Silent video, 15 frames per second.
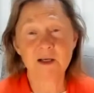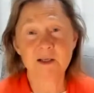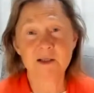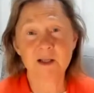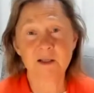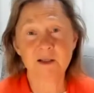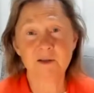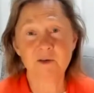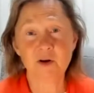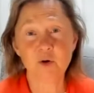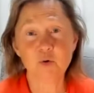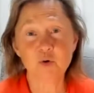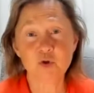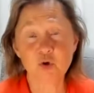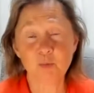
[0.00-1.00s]
has done a very
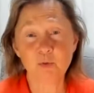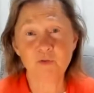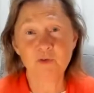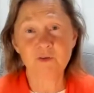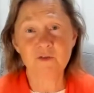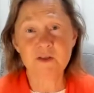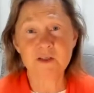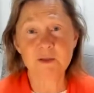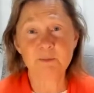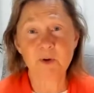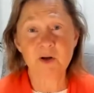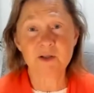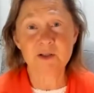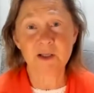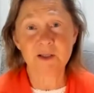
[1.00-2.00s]
good job of convincing
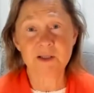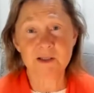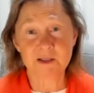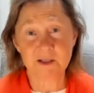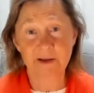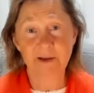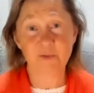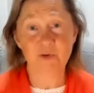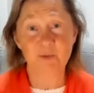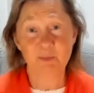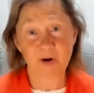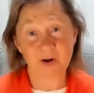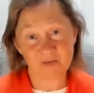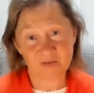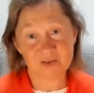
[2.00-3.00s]
parents that this is a healthy
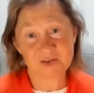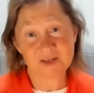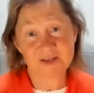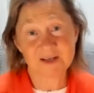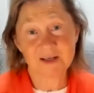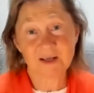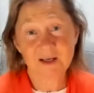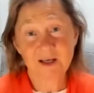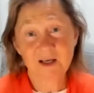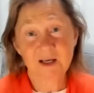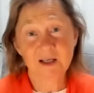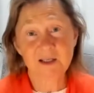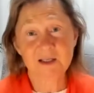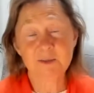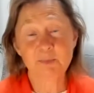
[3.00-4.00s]
breakfast.
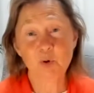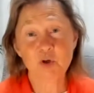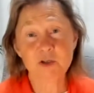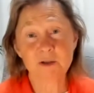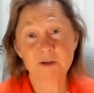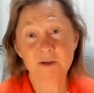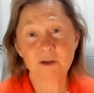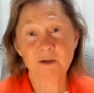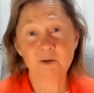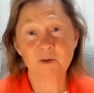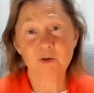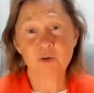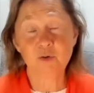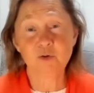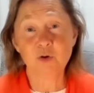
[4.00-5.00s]
It is a poison. you,
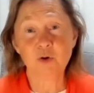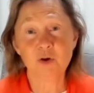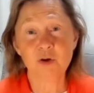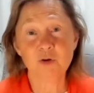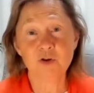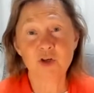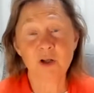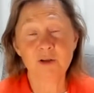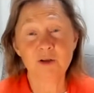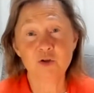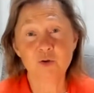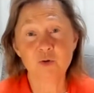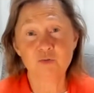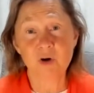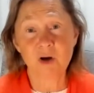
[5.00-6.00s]
you're turning your child
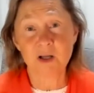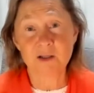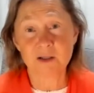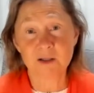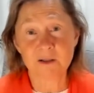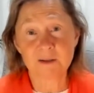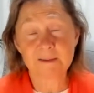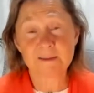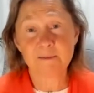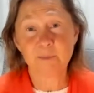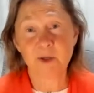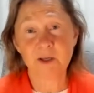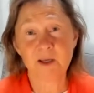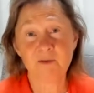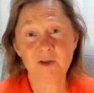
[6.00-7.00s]
into a drug addict
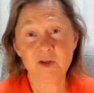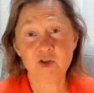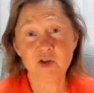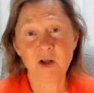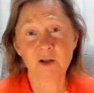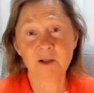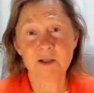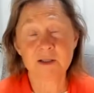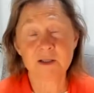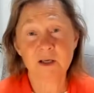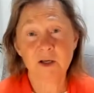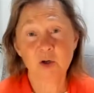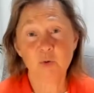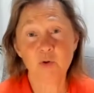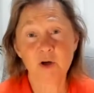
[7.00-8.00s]
by giving the child this
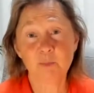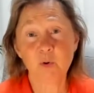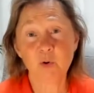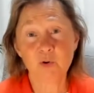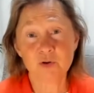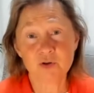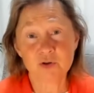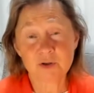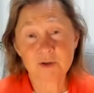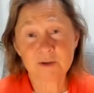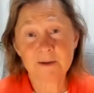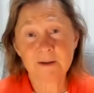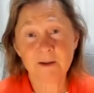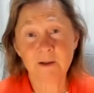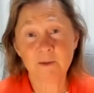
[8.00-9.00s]
quick porridge
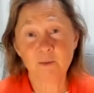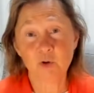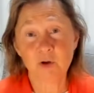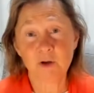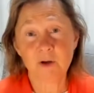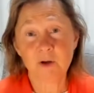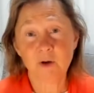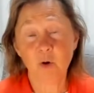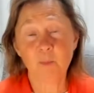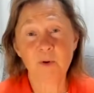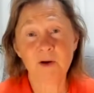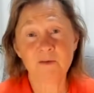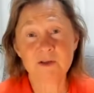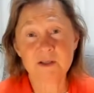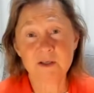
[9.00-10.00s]
in yeah. the morning or
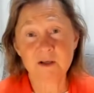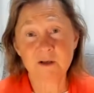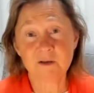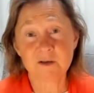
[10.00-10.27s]
breakfast and cereal.